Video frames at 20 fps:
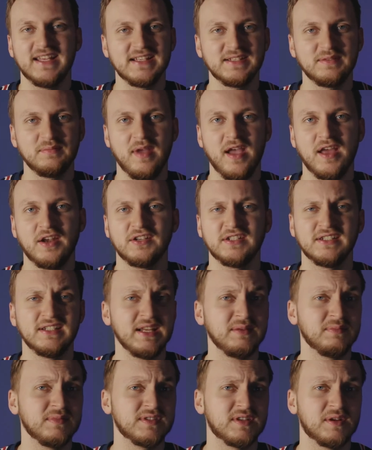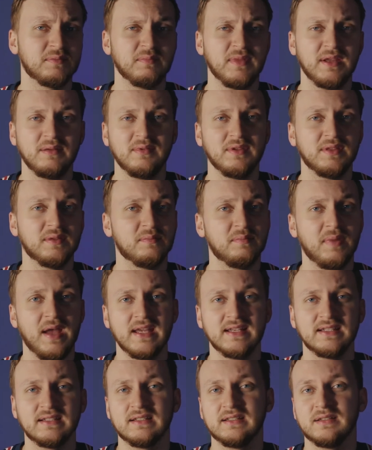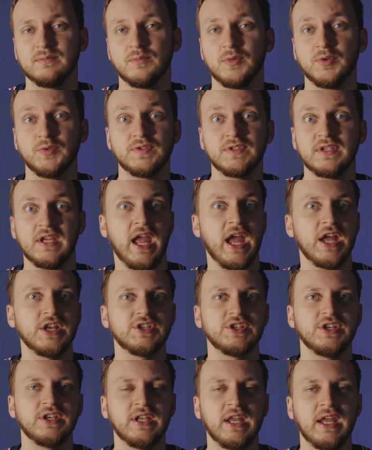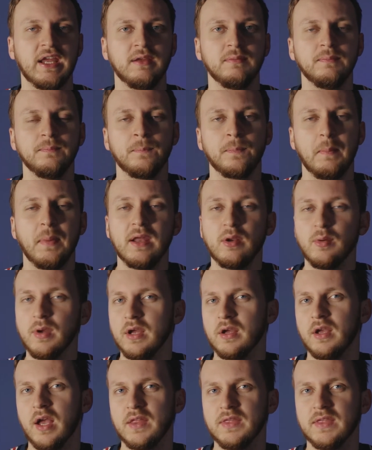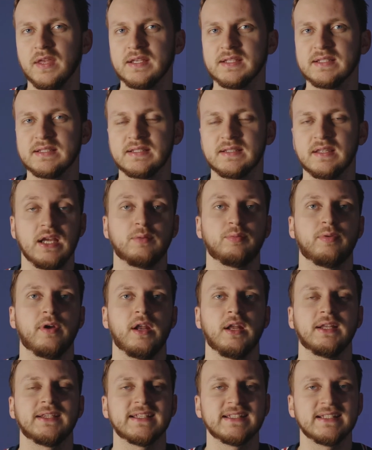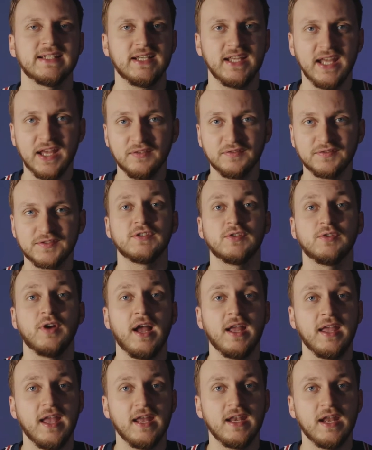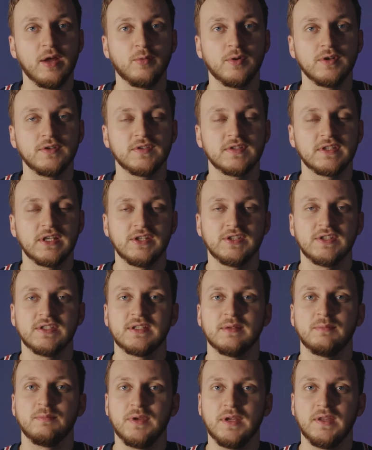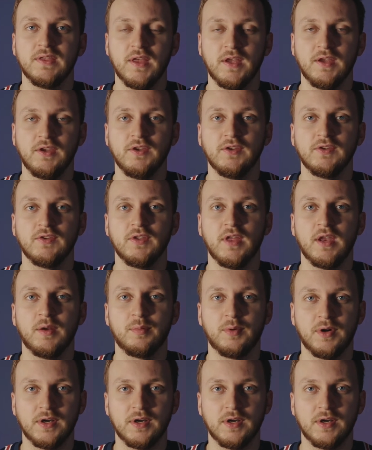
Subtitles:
Doesn't matter, the name is not maybe the best and the most catchy name. By the way, I got this tech product as a gift, so again I want to say just a big thank you to that